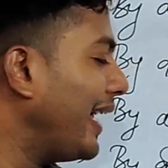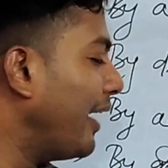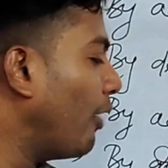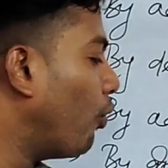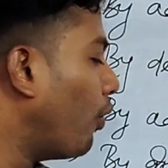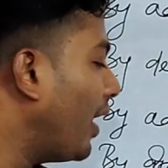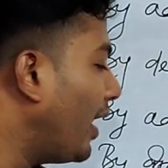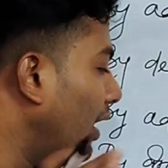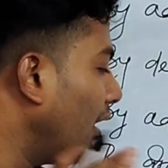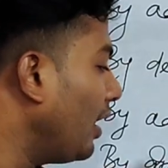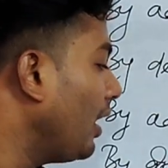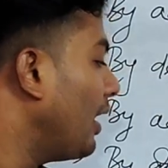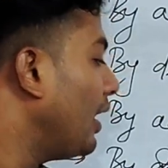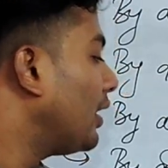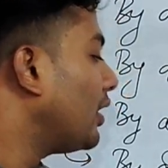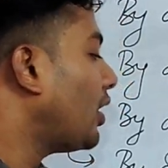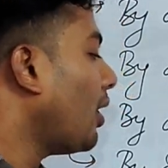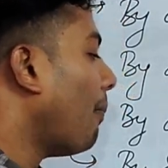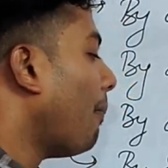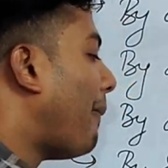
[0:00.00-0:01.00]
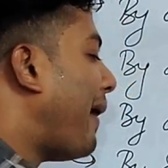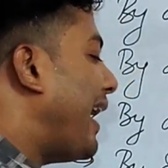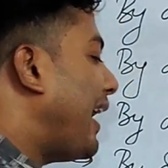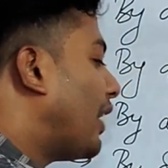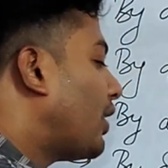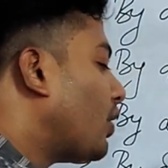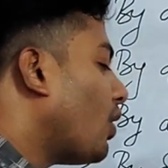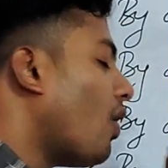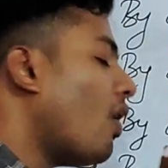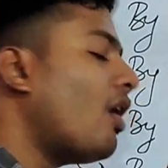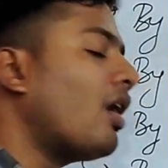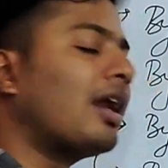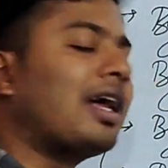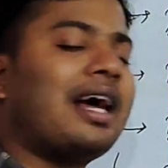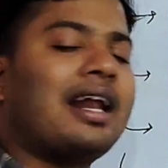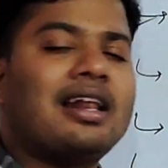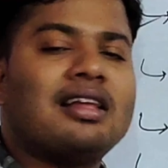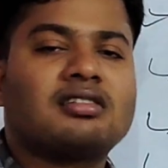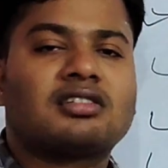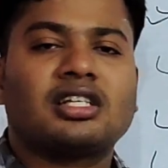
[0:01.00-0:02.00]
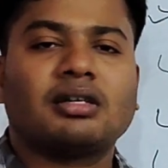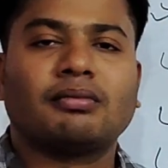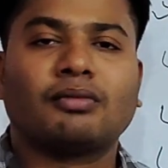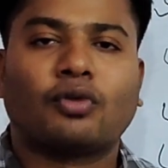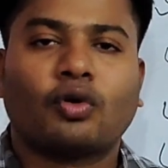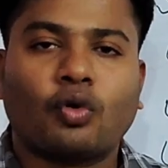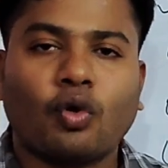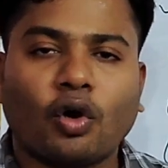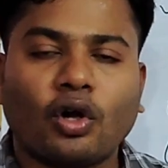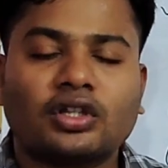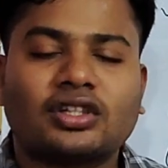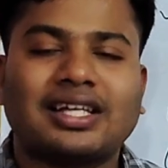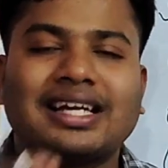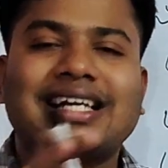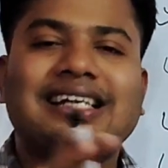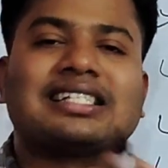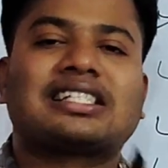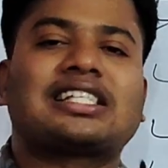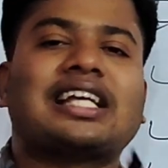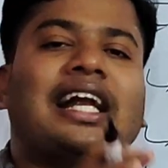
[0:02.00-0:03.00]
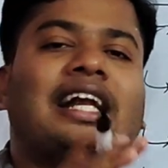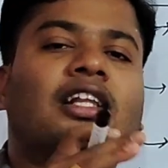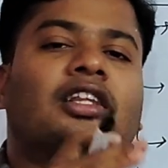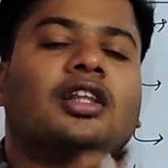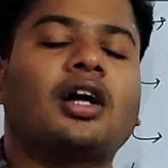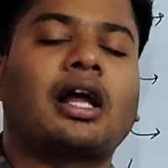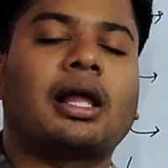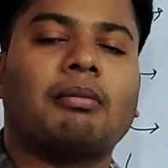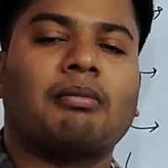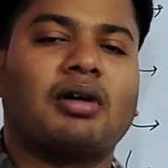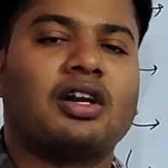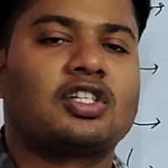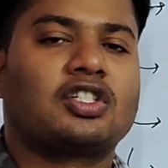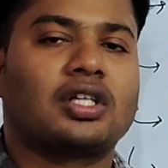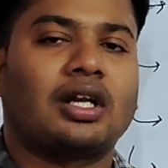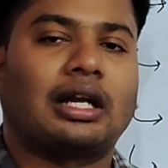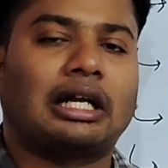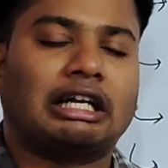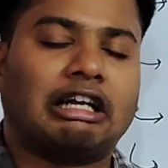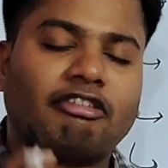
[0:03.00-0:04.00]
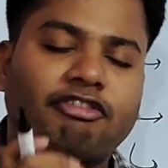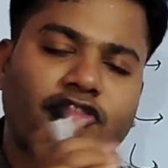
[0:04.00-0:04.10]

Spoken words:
when the microorganism growth inside the emulsion,